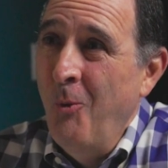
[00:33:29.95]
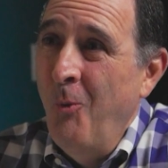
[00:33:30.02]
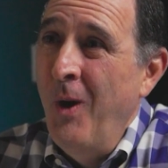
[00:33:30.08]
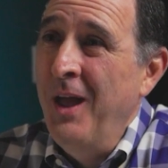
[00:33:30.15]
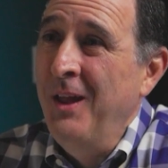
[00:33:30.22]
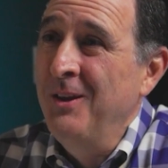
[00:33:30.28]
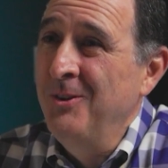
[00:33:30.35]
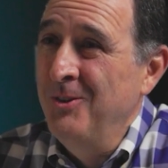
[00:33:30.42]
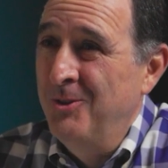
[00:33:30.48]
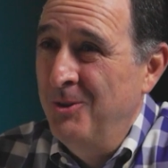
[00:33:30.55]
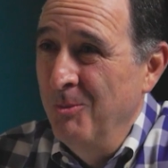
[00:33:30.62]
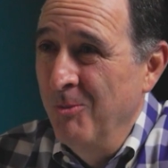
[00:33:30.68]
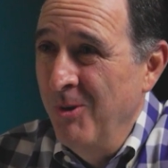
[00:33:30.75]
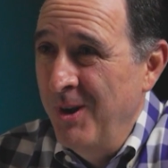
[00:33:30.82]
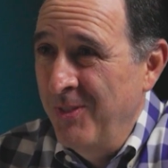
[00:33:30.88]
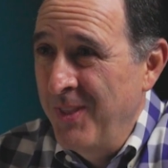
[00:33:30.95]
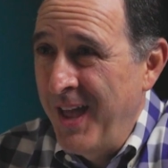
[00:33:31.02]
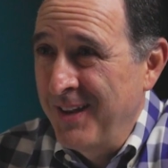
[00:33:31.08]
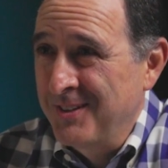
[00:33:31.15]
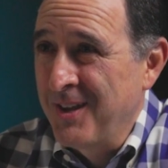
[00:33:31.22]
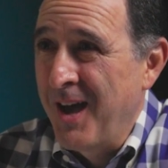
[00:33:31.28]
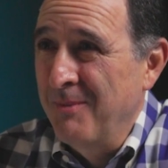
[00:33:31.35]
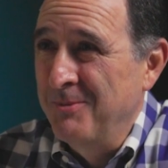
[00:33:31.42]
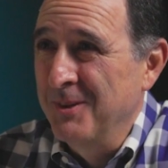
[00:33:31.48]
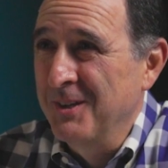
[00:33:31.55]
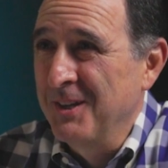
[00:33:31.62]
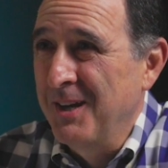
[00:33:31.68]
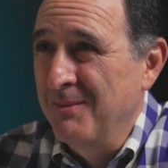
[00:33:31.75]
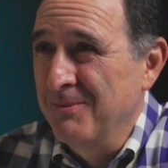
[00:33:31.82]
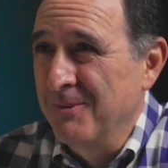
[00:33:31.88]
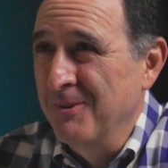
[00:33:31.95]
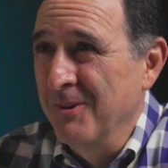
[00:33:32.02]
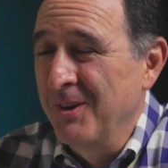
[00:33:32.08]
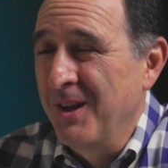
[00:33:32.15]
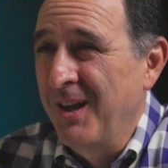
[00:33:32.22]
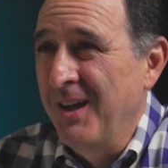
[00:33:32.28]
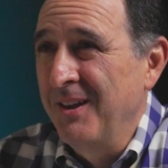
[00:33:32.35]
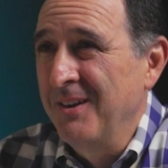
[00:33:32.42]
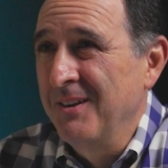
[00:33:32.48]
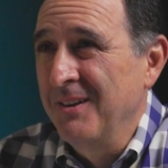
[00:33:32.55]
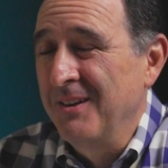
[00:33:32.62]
when to bring that topic up or not.